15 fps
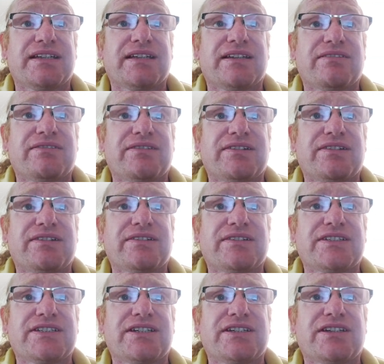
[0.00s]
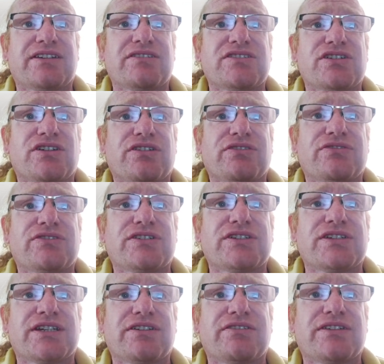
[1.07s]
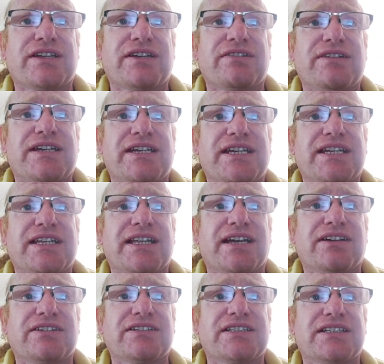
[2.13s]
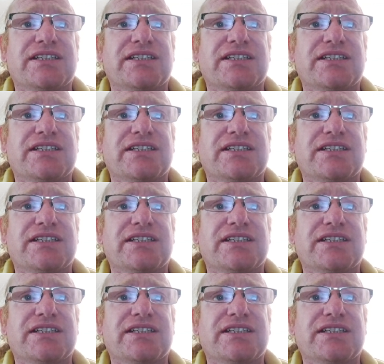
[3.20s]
we'll turn those off because I don't think we need those.